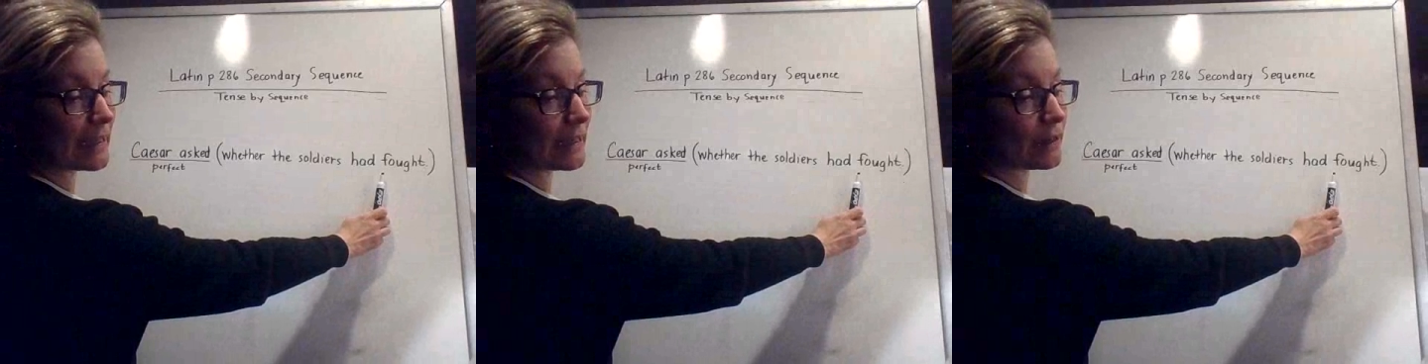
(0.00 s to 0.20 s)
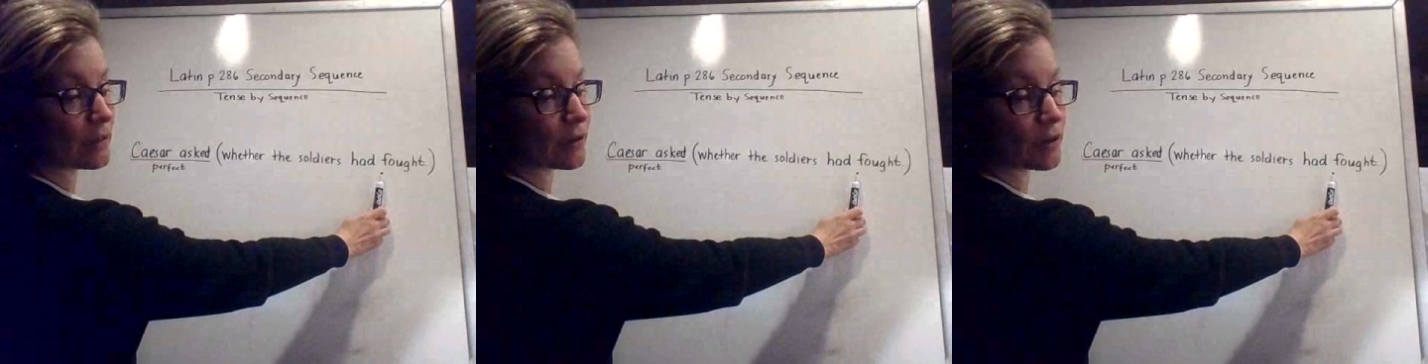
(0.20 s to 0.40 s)

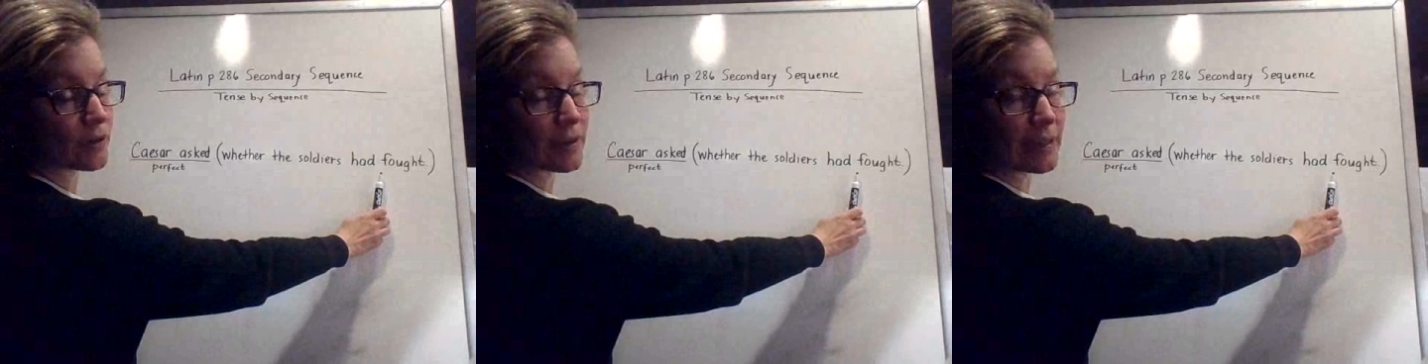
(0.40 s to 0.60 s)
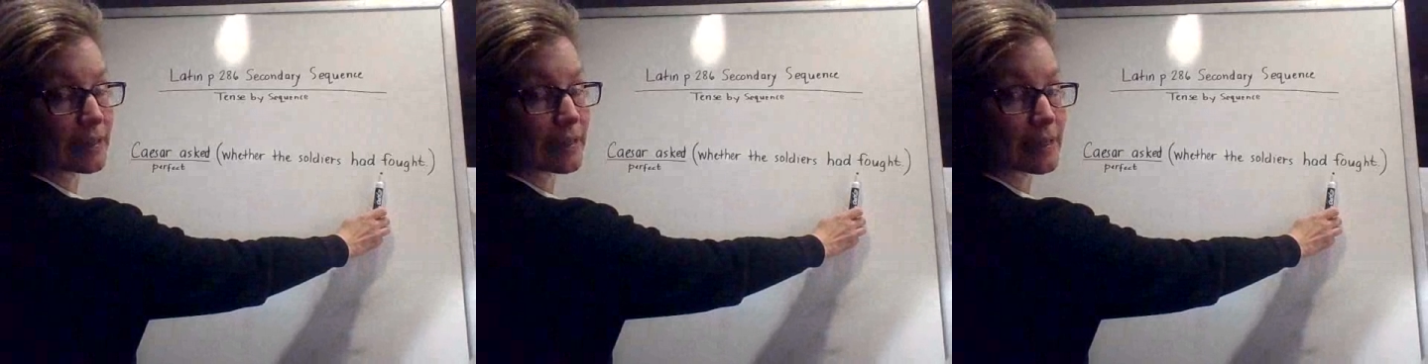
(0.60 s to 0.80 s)

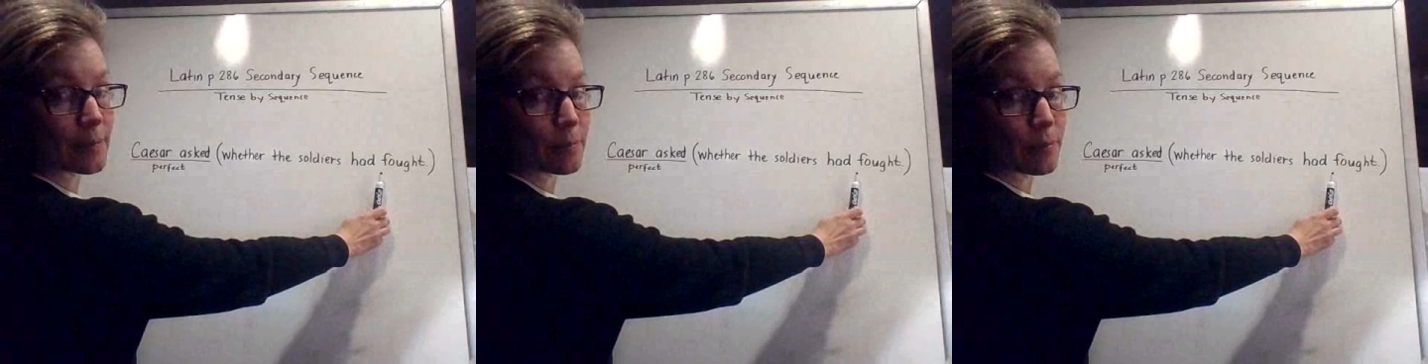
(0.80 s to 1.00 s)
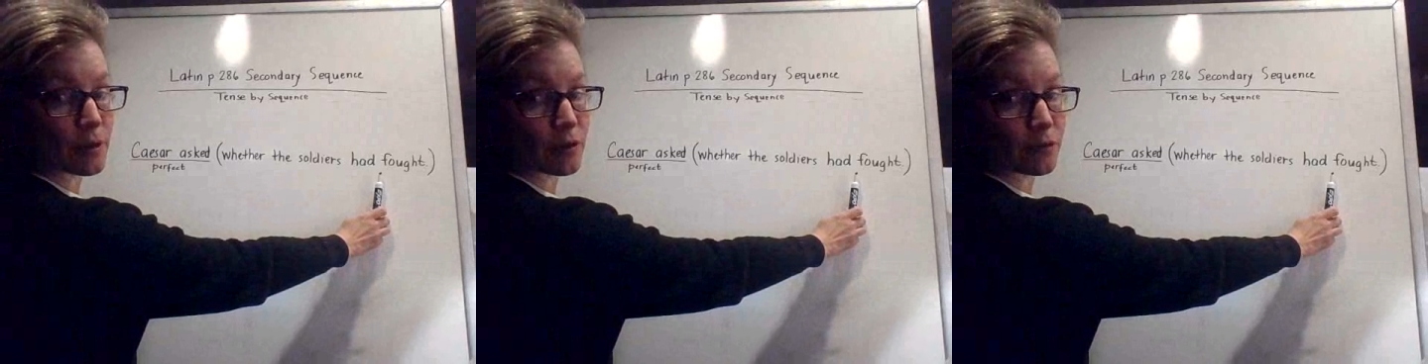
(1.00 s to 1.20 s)
either the
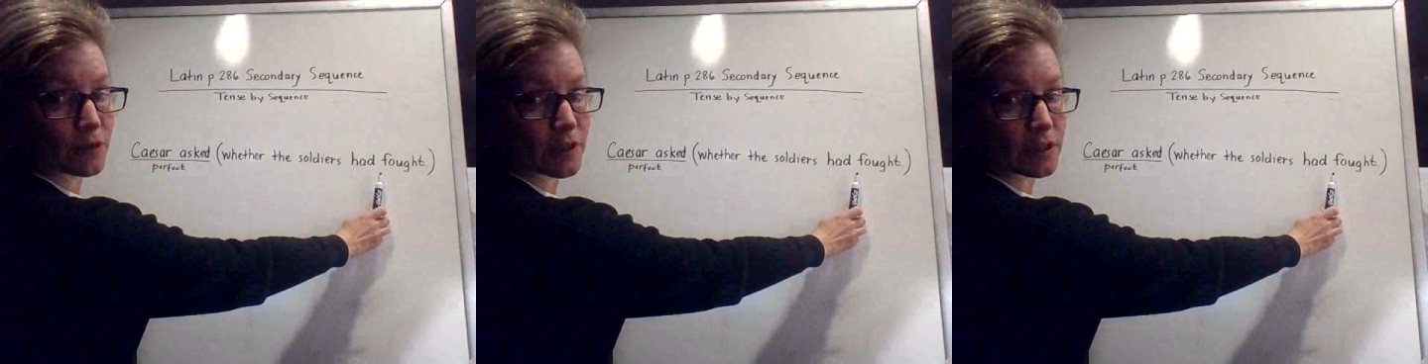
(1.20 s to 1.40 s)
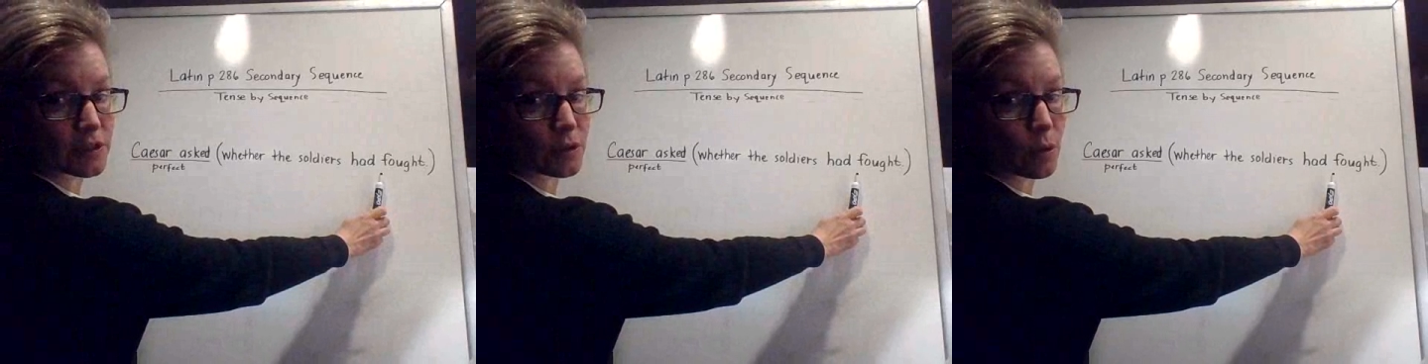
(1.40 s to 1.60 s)

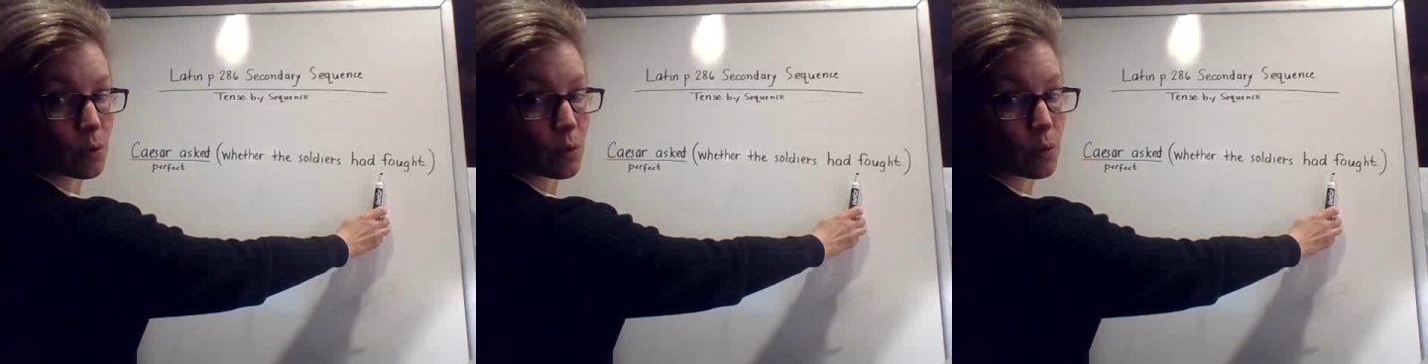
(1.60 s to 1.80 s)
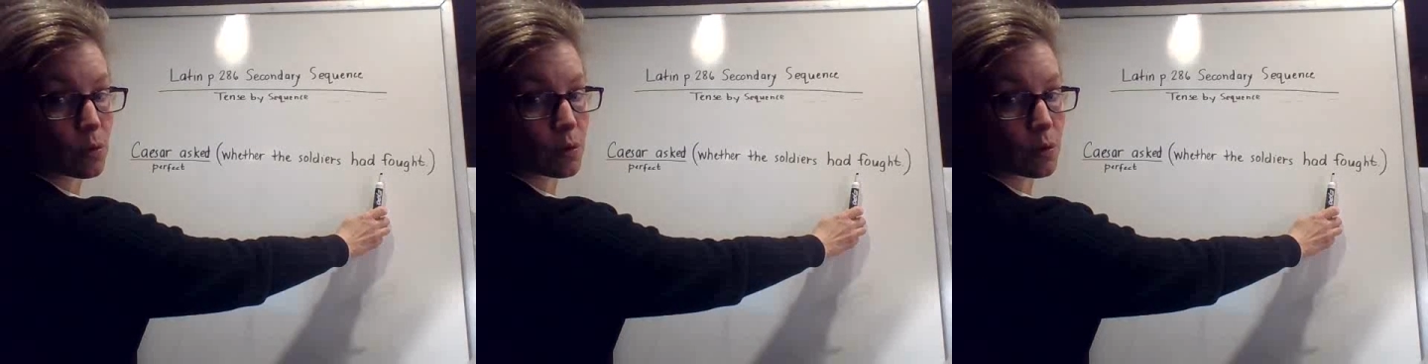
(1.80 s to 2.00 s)
imperfect
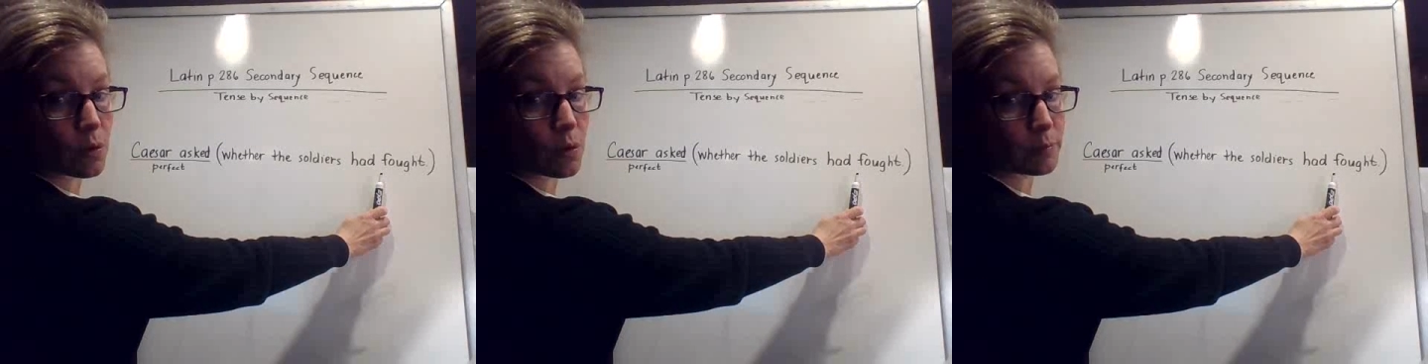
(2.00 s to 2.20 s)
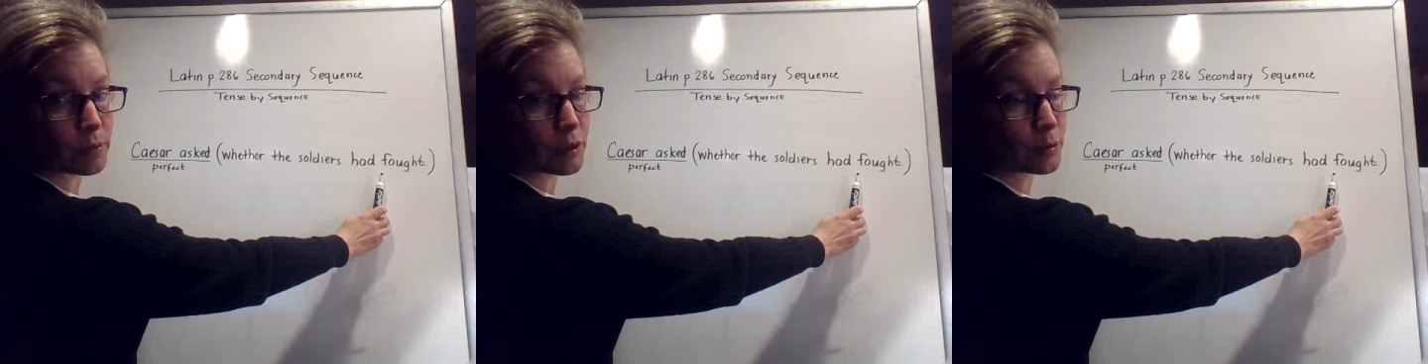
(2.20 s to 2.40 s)

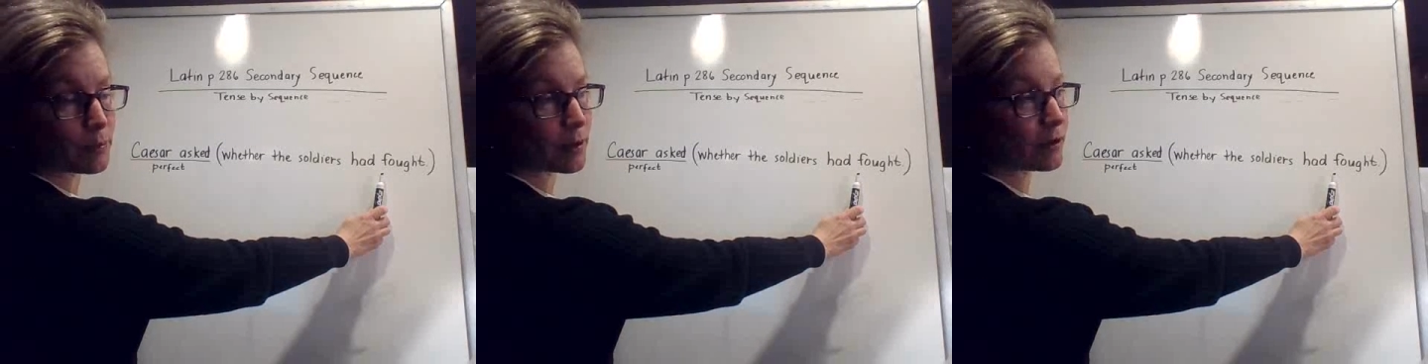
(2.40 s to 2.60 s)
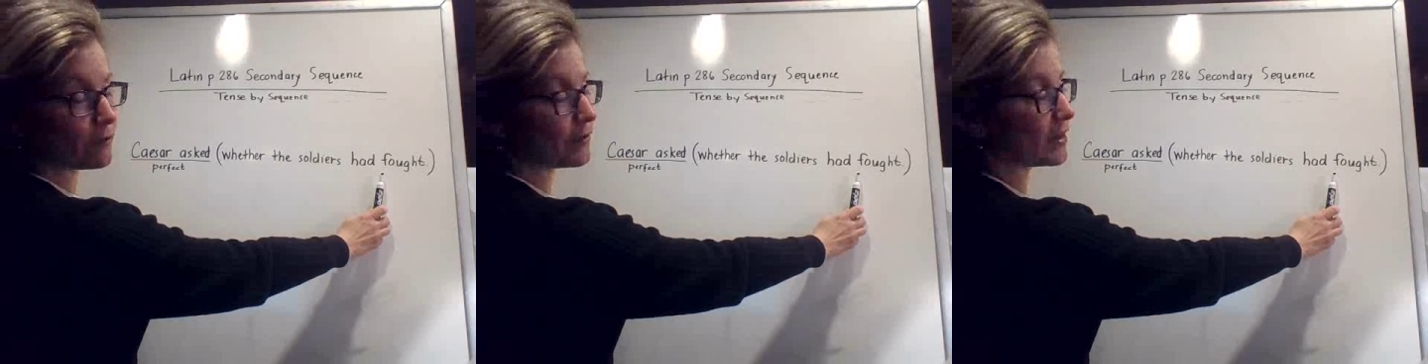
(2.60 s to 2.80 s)
or the
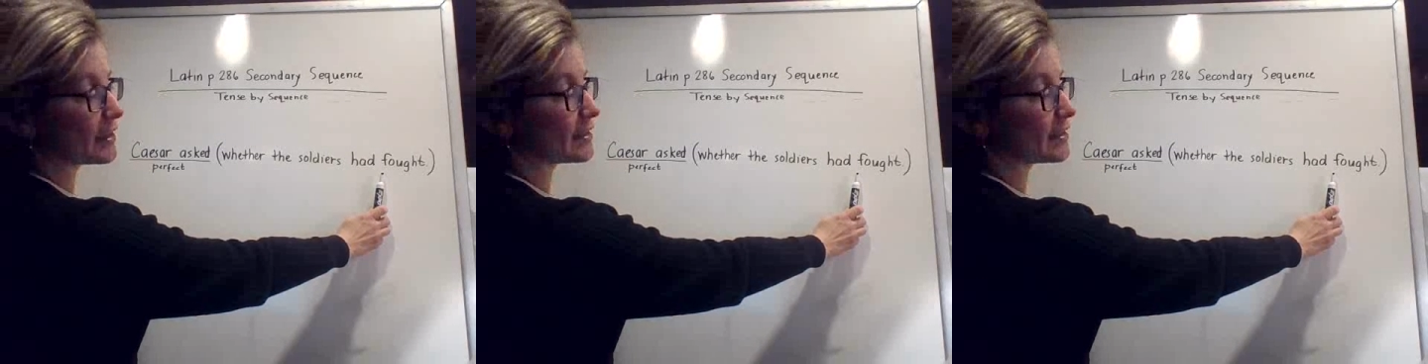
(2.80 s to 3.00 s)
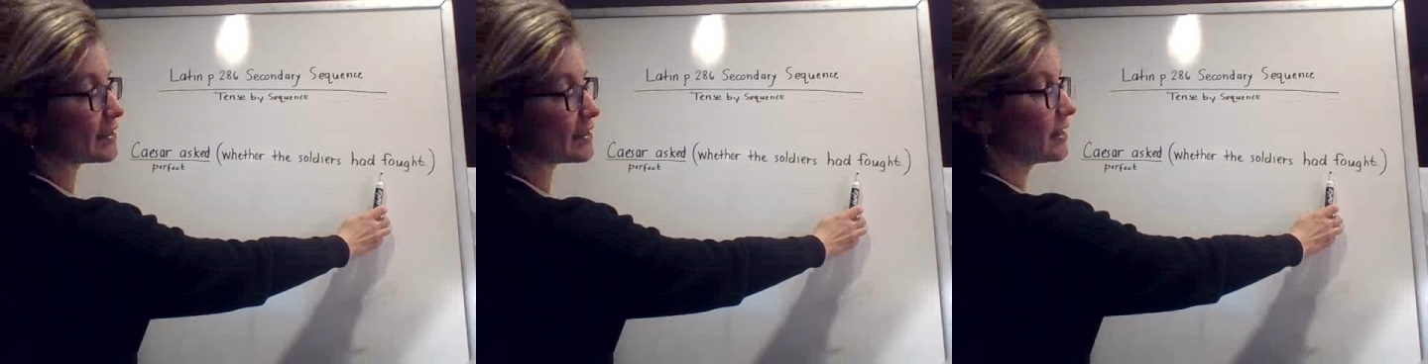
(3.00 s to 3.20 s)

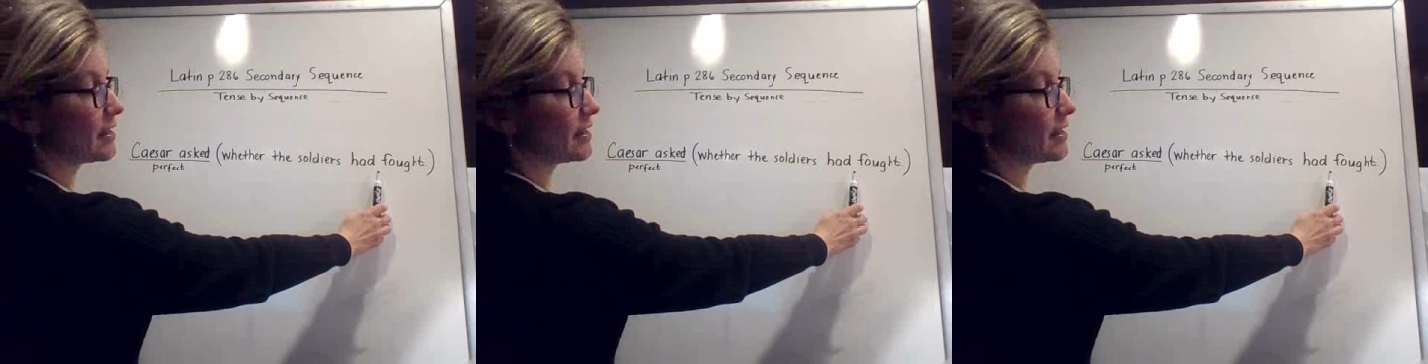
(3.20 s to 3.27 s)
pluperfect.